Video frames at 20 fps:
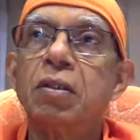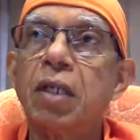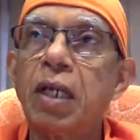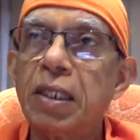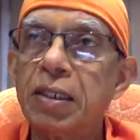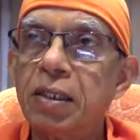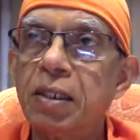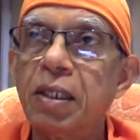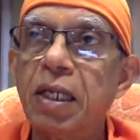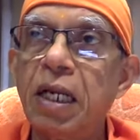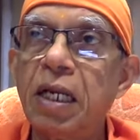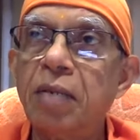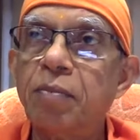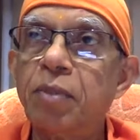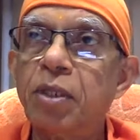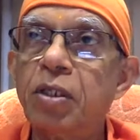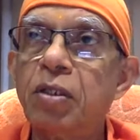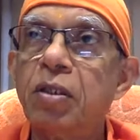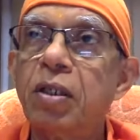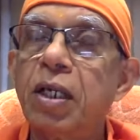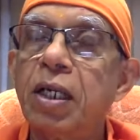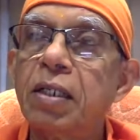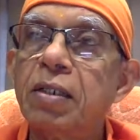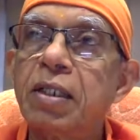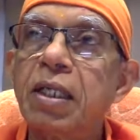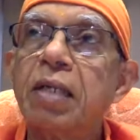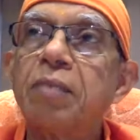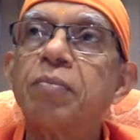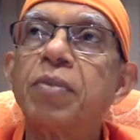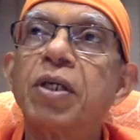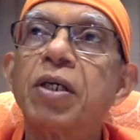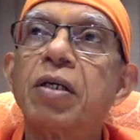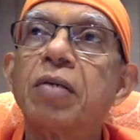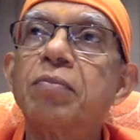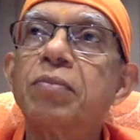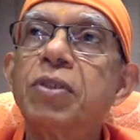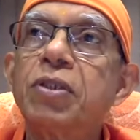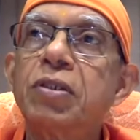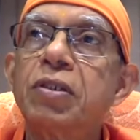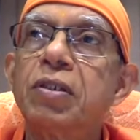other element, and that
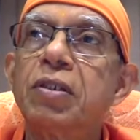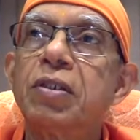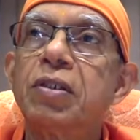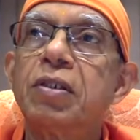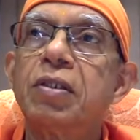becomes